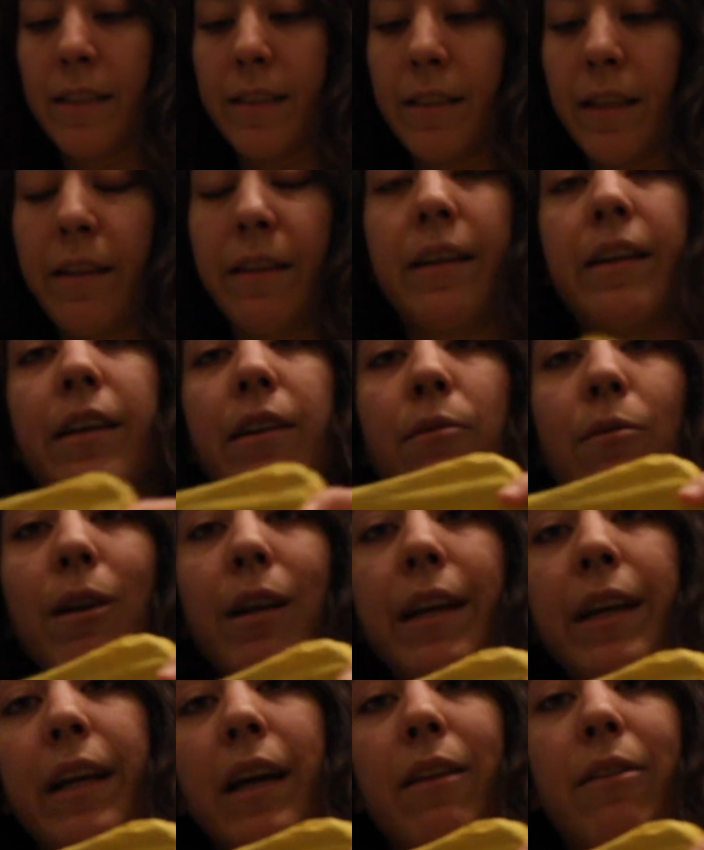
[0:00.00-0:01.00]
nothing can
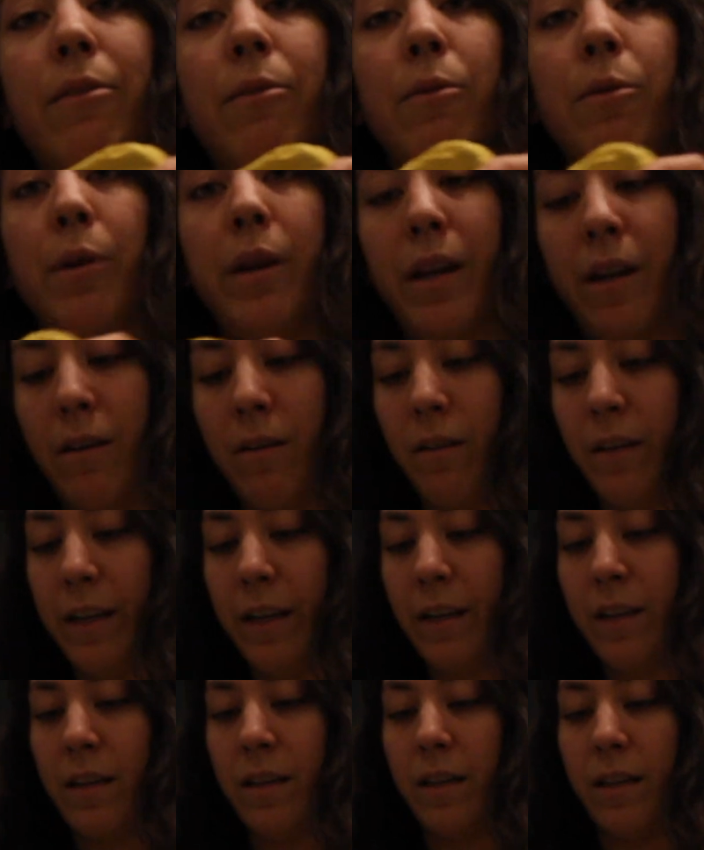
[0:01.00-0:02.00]
really get through here
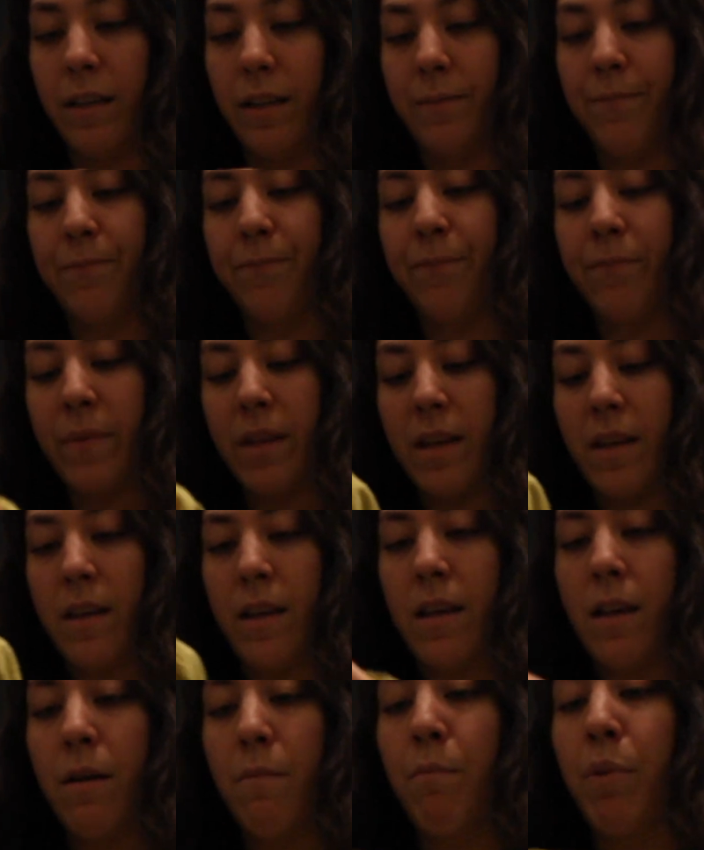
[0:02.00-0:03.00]
like
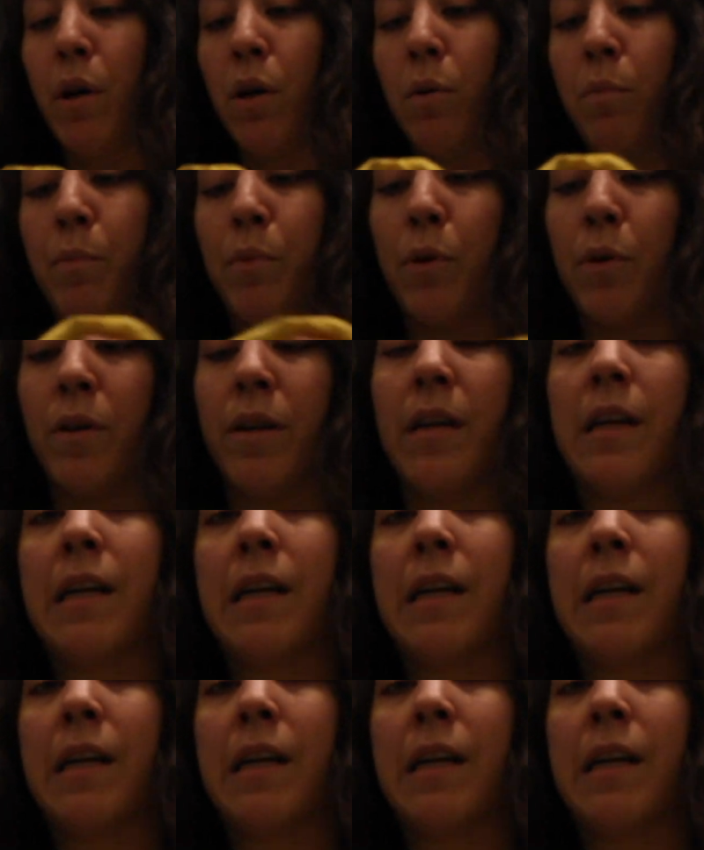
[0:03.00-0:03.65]
pulp or